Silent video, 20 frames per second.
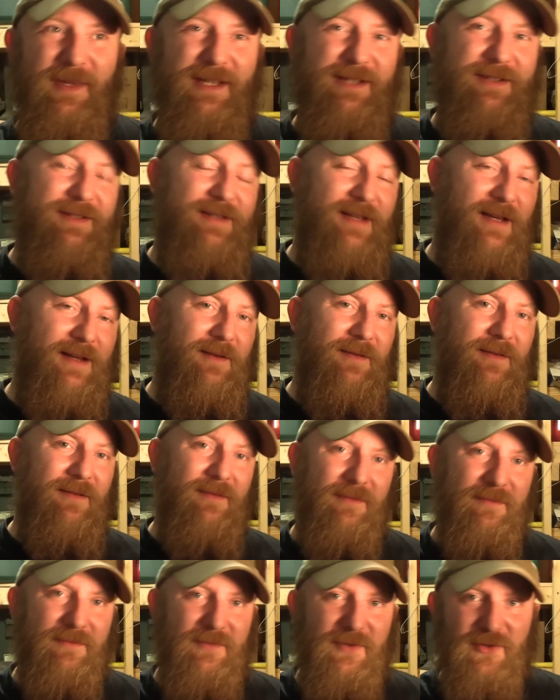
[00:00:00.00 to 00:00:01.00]
may just kind of
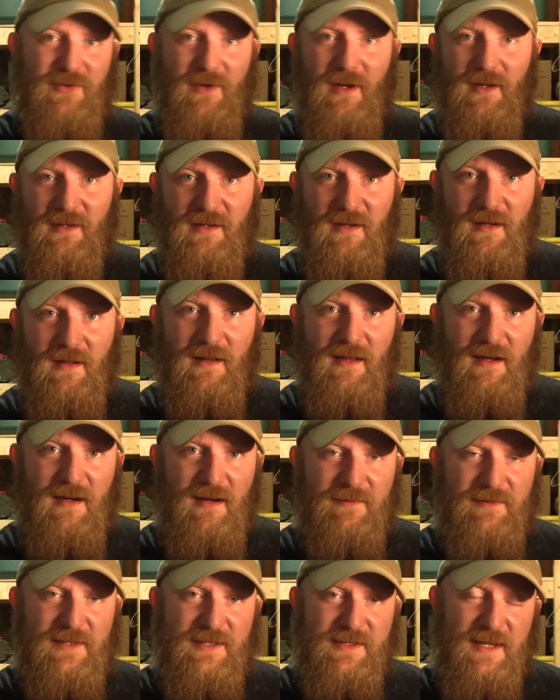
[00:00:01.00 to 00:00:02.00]
shrug it all
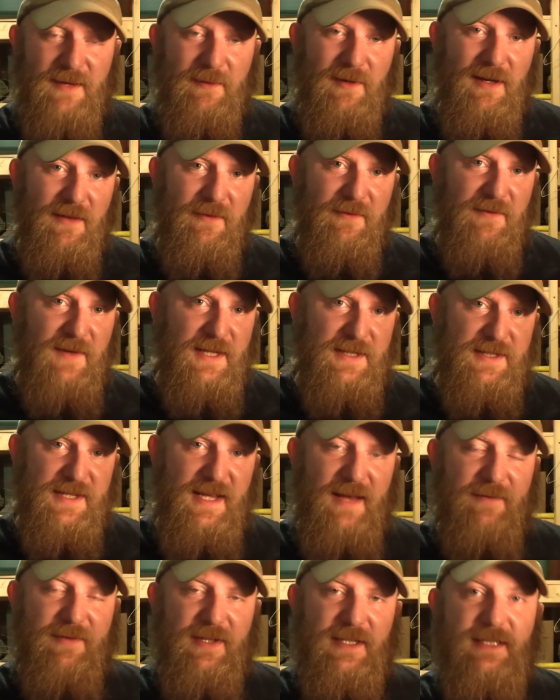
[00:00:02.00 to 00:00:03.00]
off and say, well, the feds
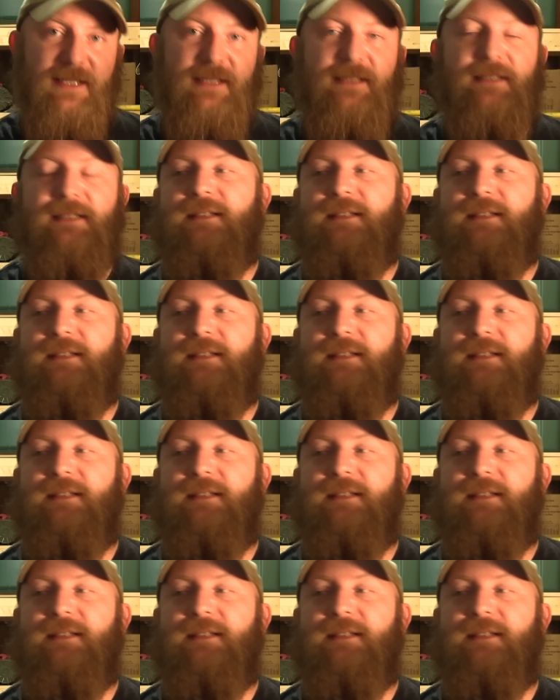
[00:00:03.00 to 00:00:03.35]
have it.